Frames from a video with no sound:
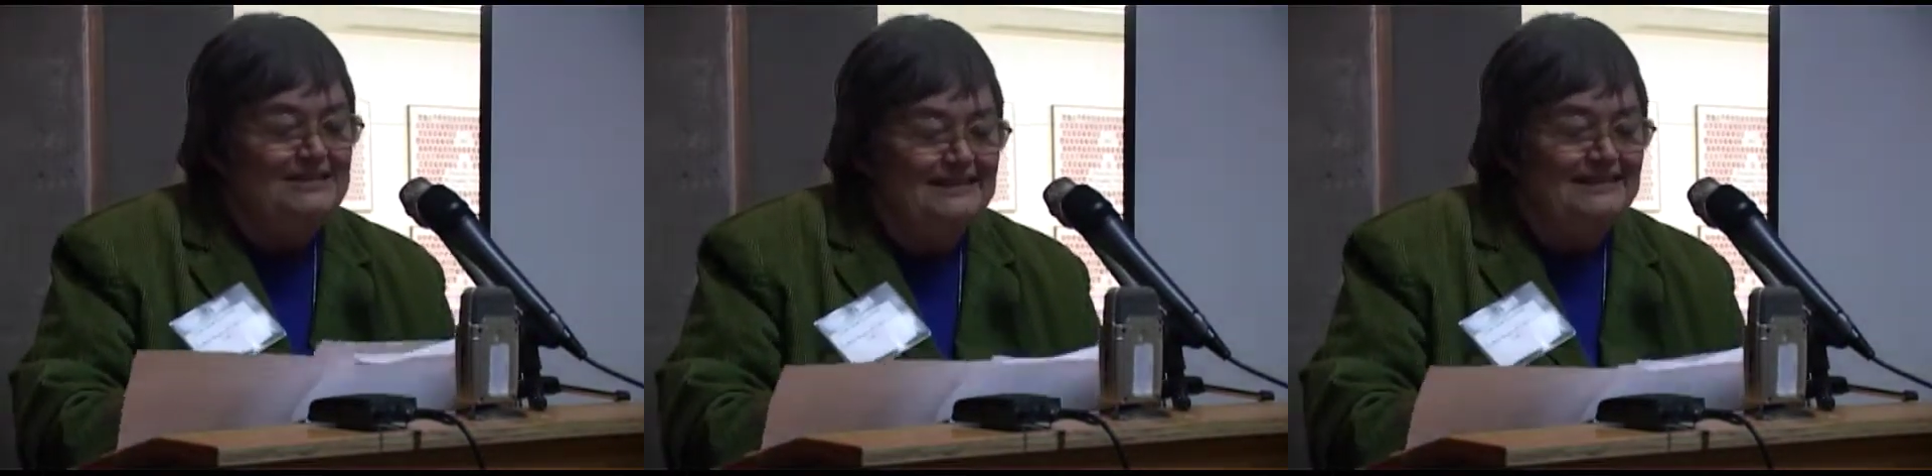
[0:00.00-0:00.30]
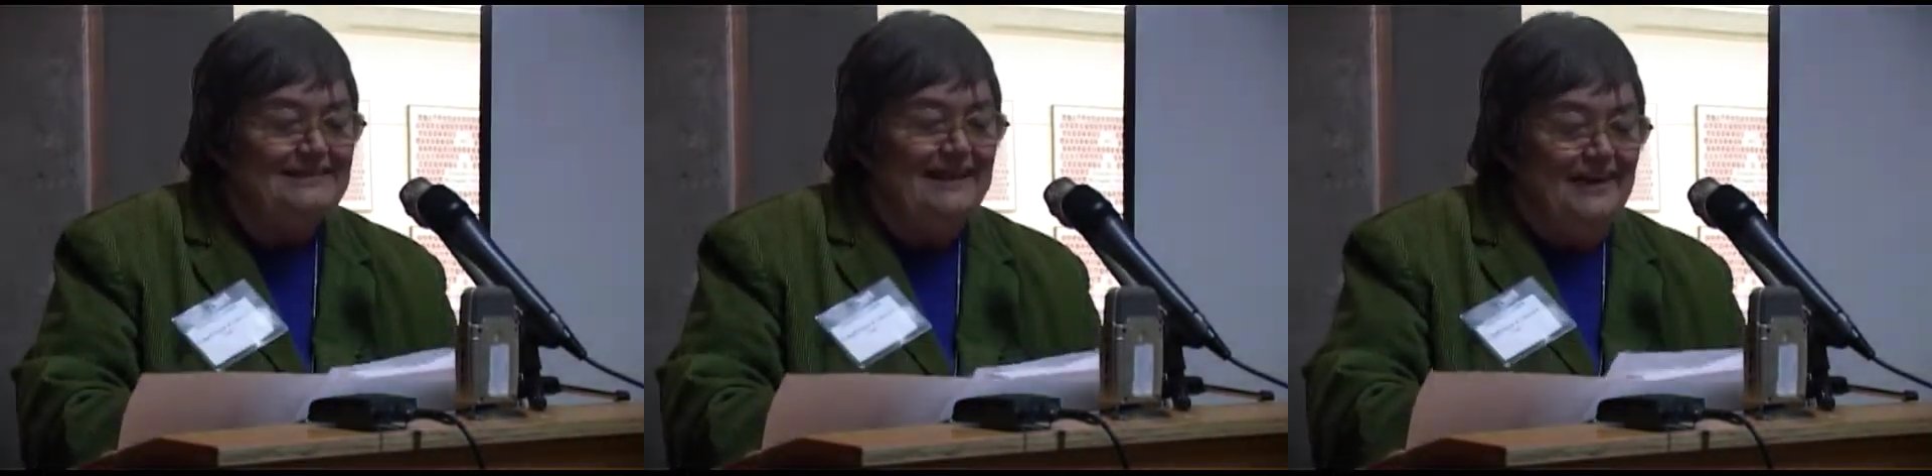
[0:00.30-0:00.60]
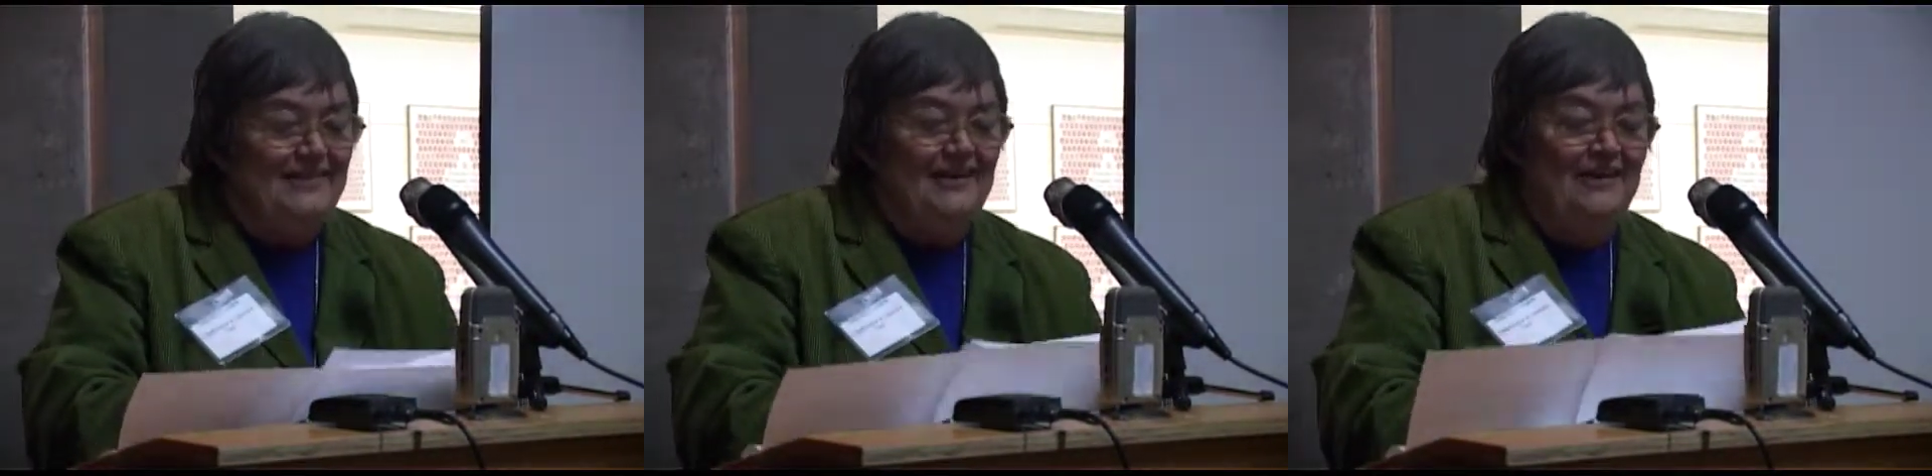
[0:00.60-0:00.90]
stick
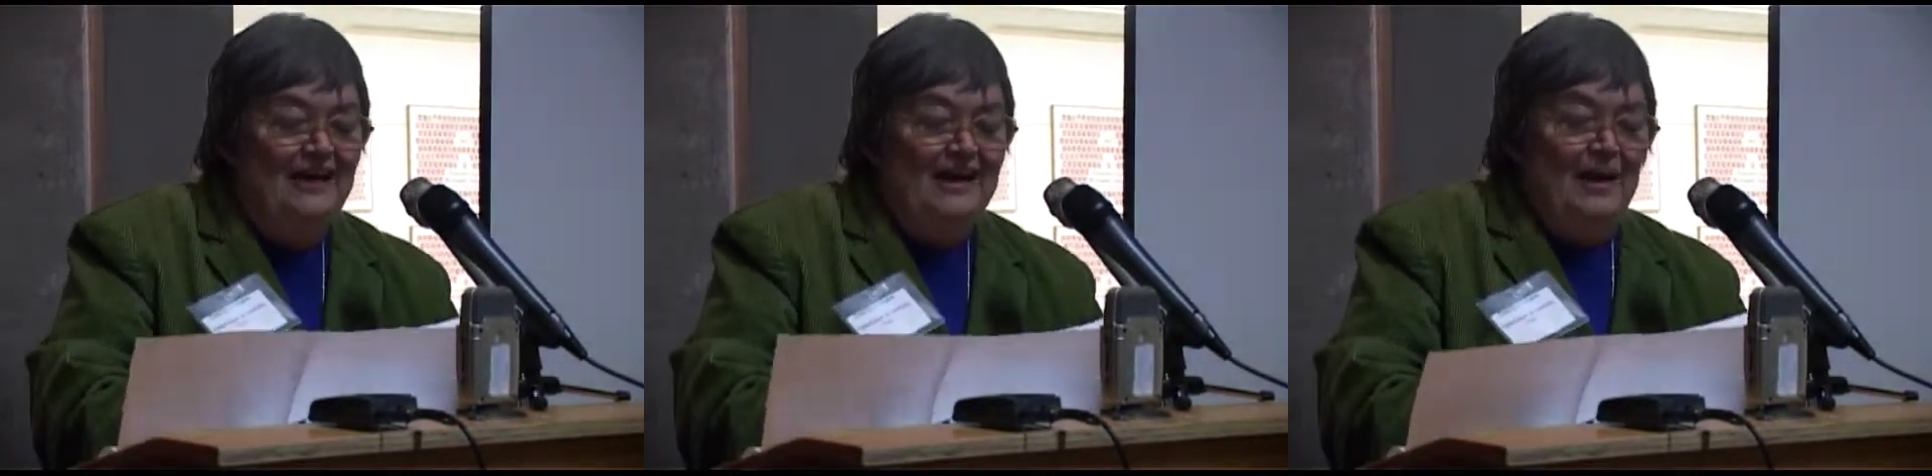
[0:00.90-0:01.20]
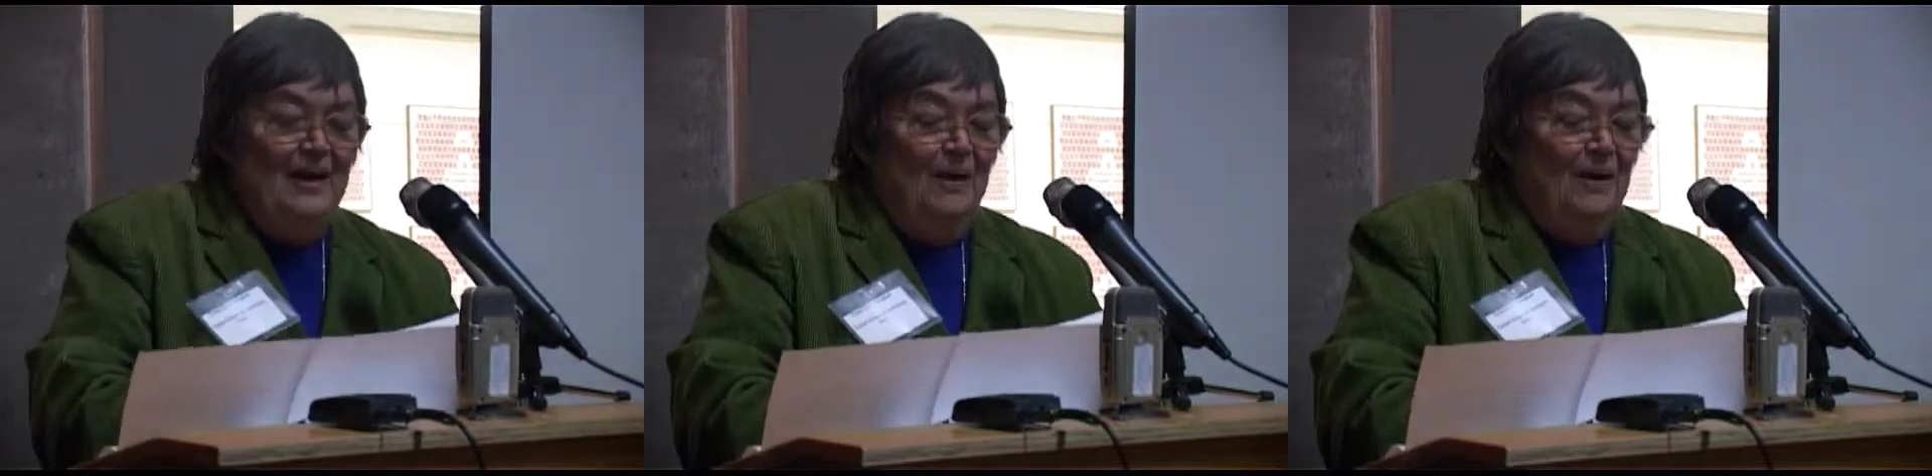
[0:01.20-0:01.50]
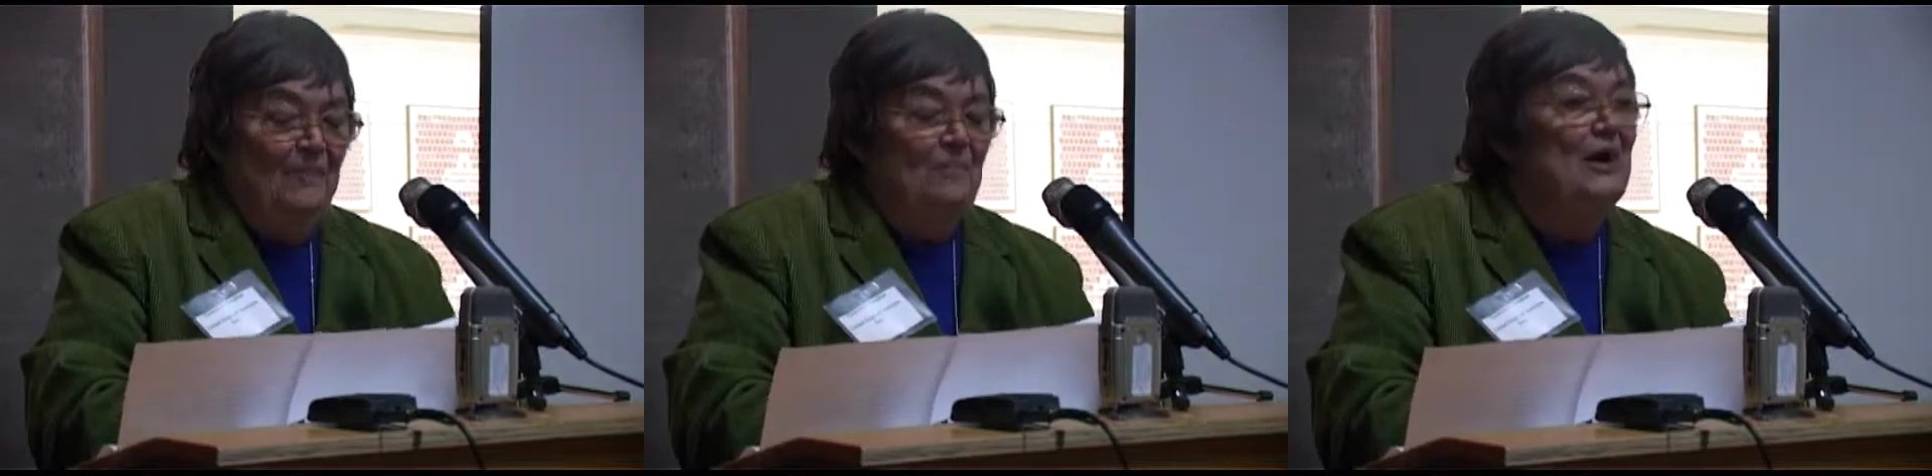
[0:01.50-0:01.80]
together,
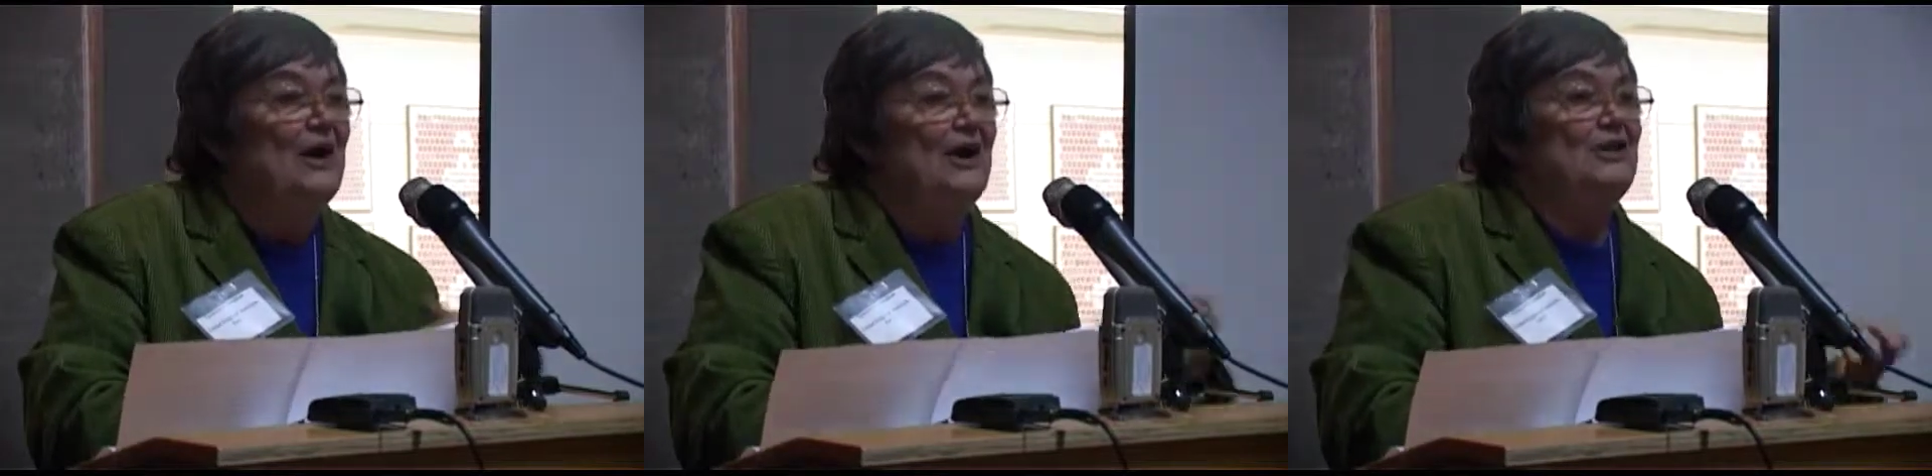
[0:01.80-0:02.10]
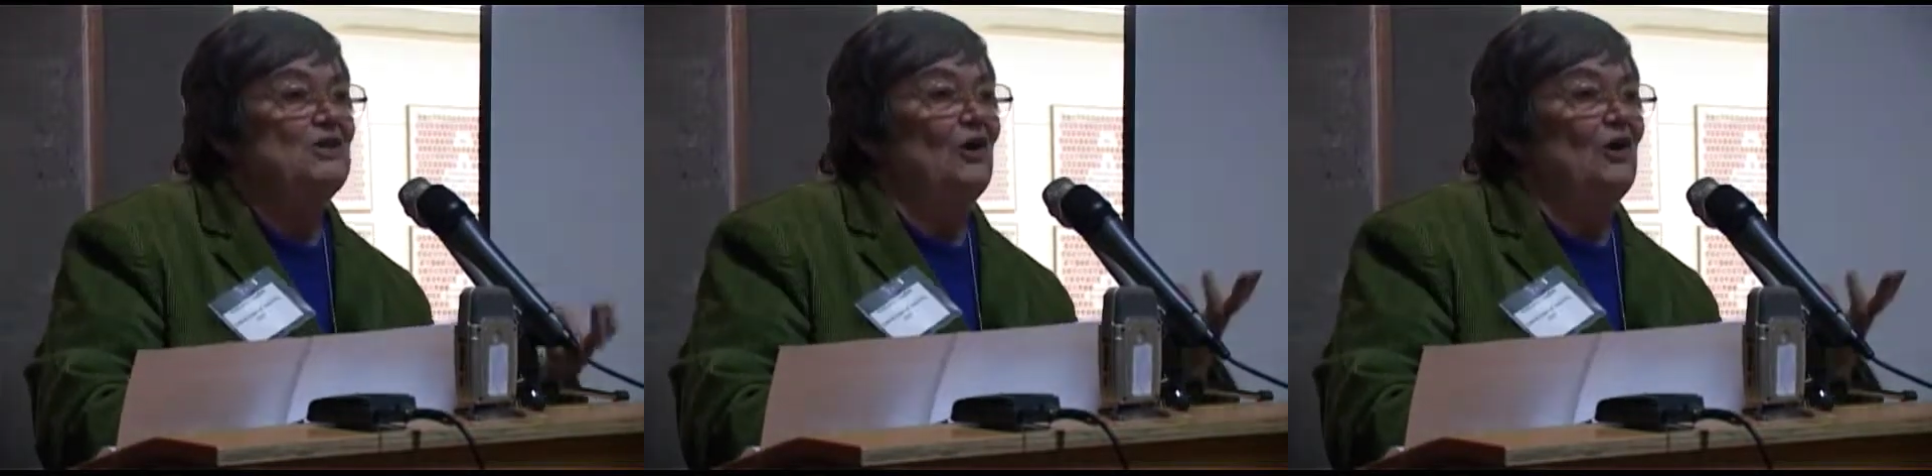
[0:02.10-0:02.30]
merge